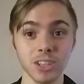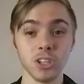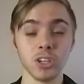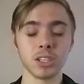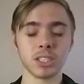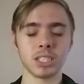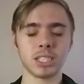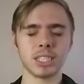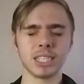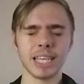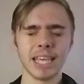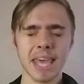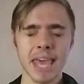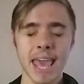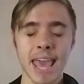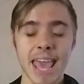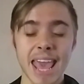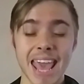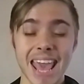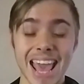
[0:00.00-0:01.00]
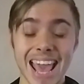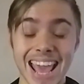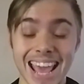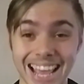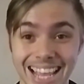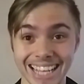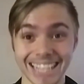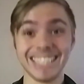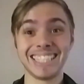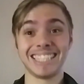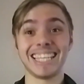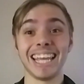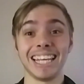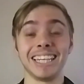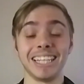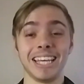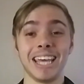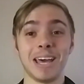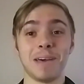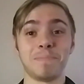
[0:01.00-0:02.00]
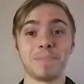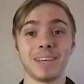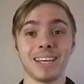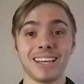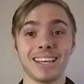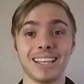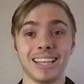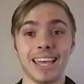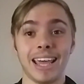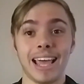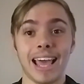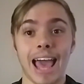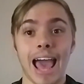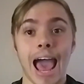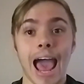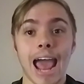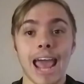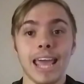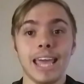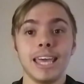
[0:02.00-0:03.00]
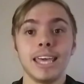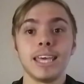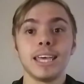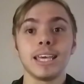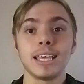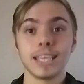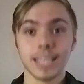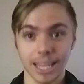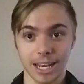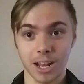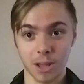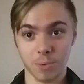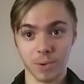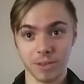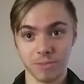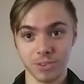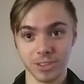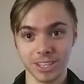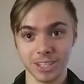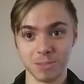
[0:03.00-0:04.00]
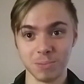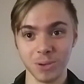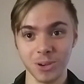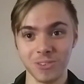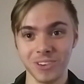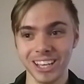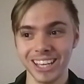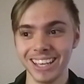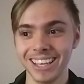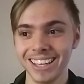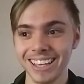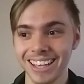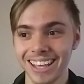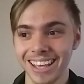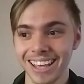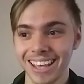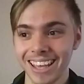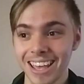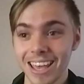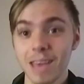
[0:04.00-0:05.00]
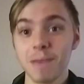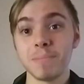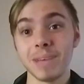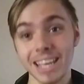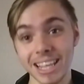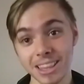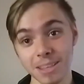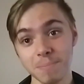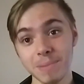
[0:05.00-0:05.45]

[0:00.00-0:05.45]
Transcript: looks insanely epic. Like, I cannot wait for this movie. But in the